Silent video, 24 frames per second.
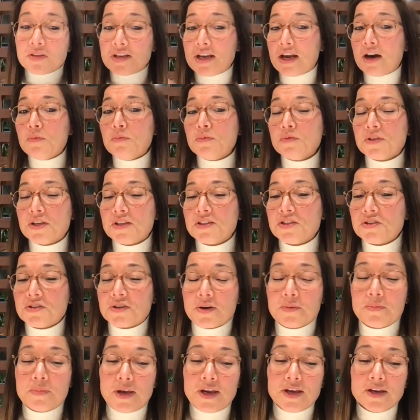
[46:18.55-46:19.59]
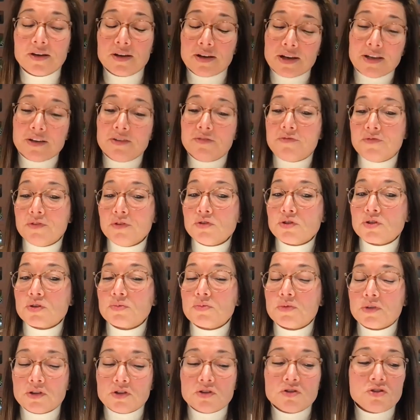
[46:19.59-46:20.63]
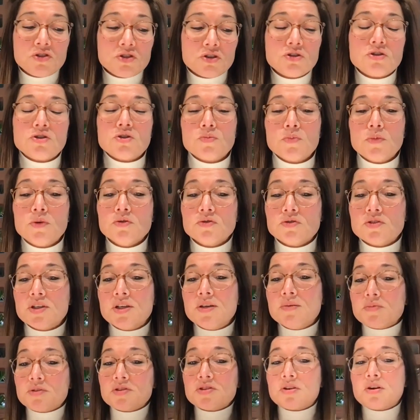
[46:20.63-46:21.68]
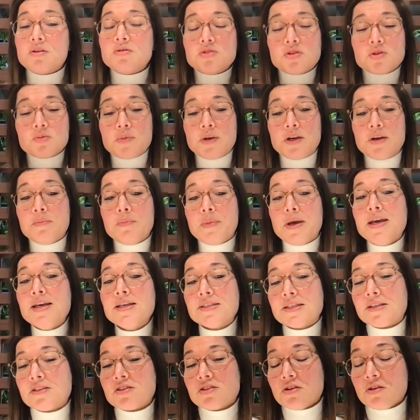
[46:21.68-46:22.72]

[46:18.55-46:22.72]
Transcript: the output that you can make in the future with just small teams is going to be amazing.